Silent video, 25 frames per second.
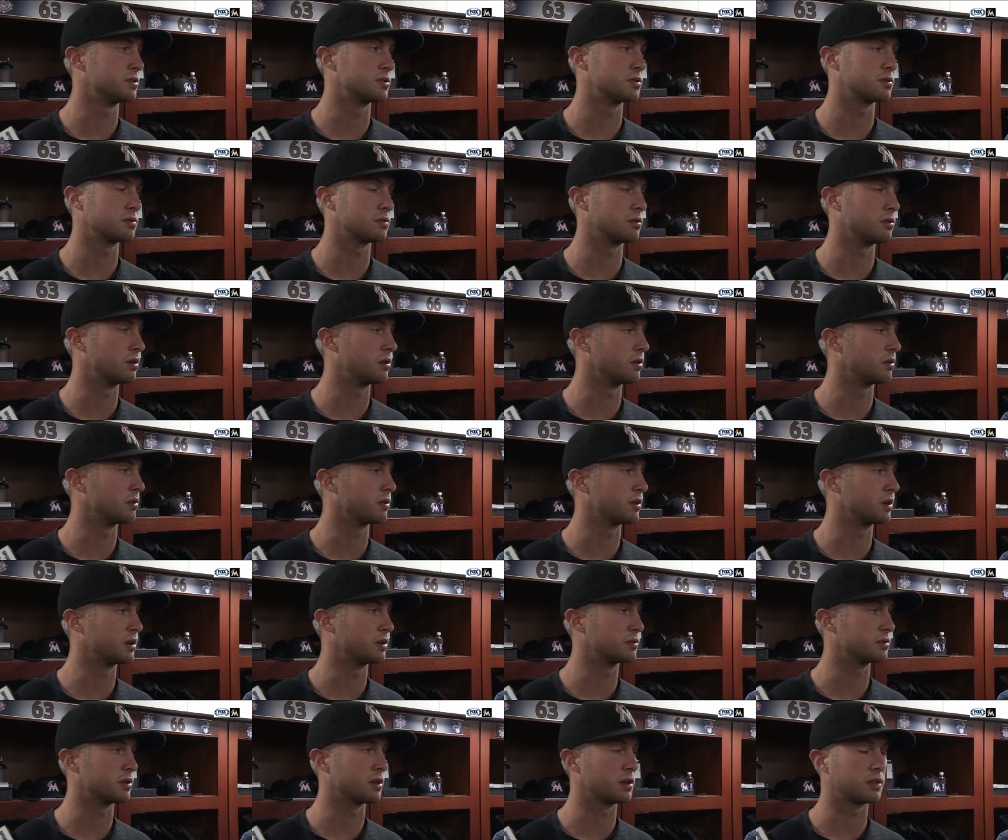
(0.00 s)
just little
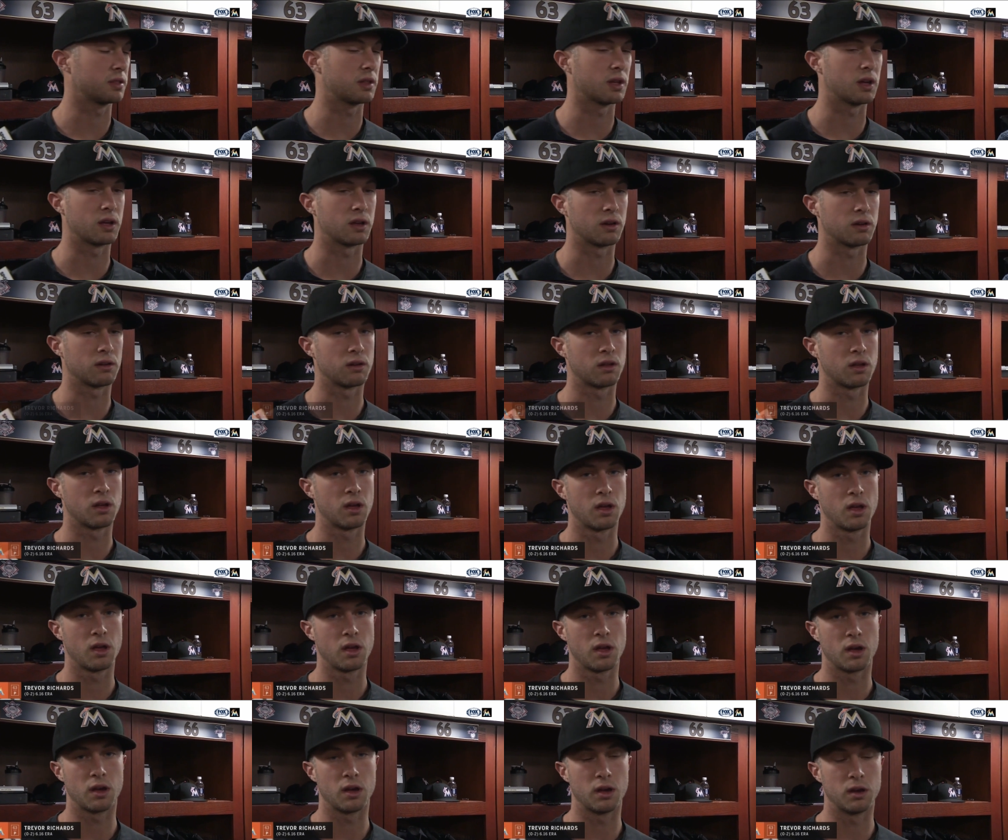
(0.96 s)
things like that.
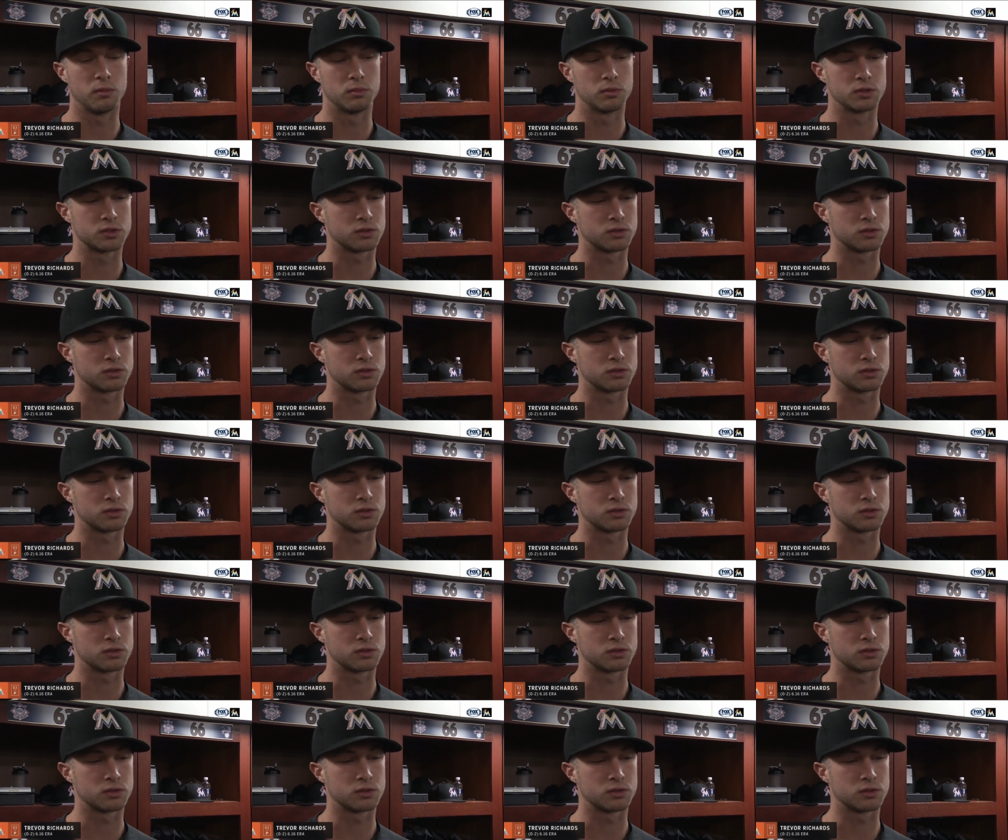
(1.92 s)
Um,